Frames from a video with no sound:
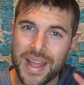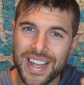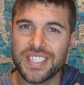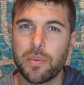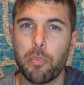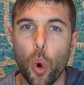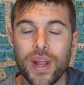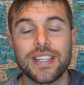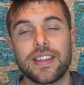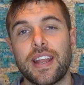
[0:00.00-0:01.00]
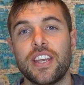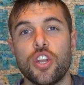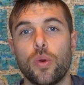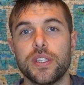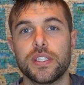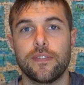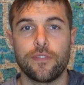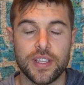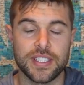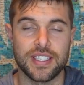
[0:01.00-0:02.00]
biggest point that I noticed
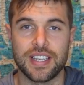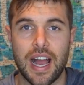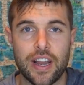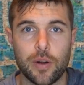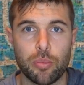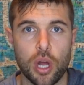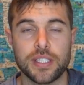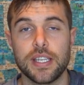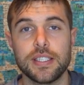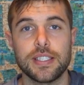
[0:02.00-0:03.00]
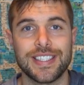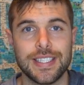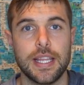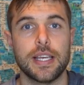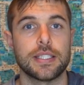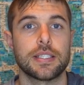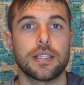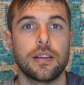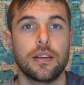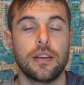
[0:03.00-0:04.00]
for this entire process is this.
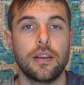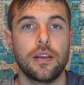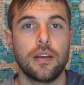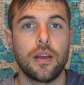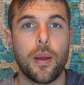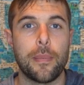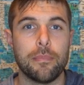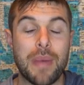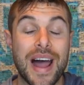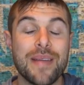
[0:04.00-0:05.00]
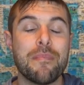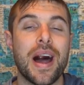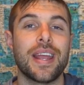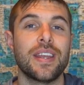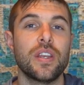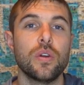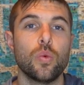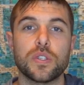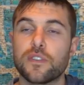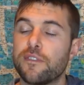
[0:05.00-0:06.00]
My mind
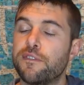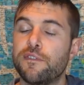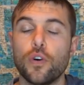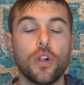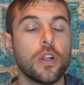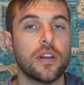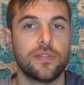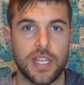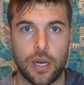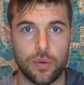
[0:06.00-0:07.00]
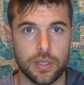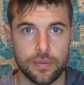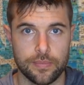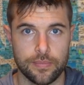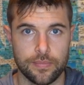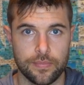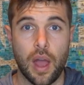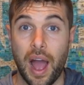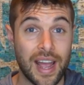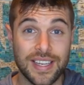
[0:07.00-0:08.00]
was full of doubt.
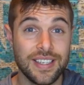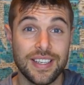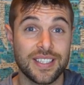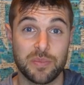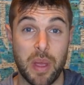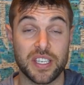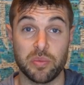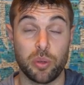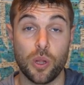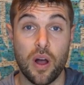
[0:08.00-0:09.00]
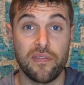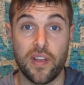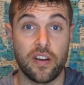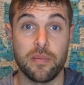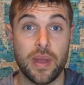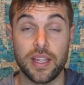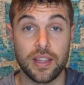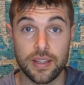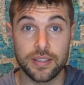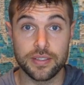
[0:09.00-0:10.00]
I didn't expect to pull off very many of
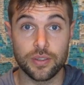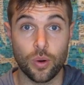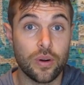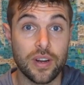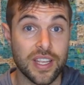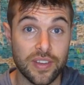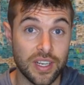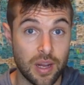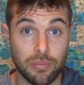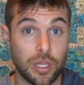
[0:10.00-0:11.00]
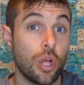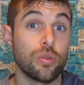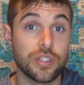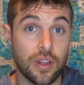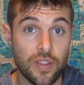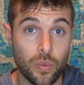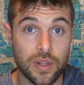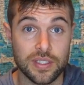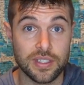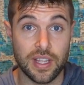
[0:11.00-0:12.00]
these, or even come close on the
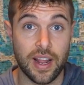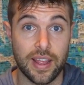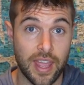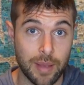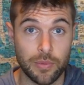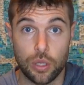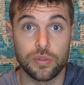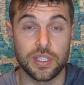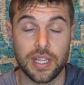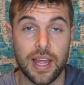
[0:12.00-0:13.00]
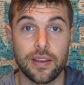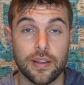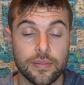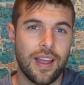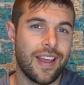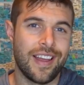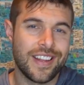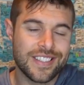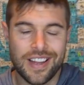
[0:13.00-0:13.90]
ones that I came close to landing. And it's